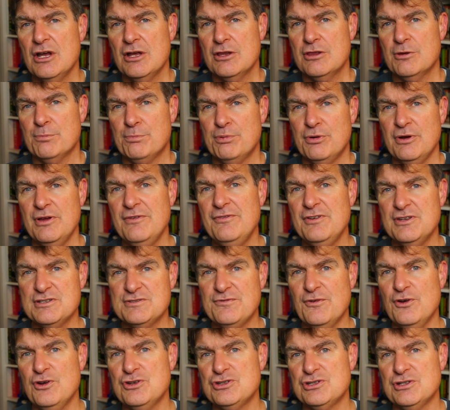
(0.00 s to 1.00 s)
The previous
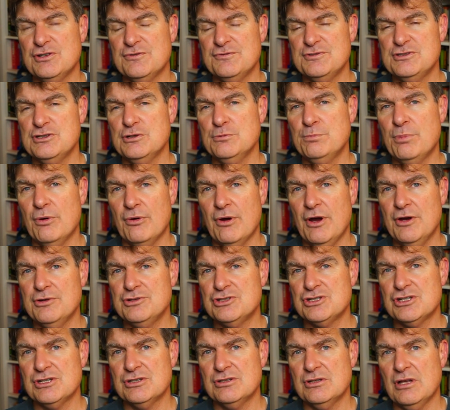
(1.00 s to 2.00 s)
version of Super
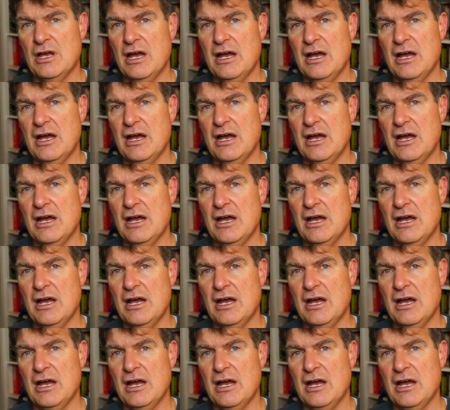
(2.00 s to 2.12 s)
Ocean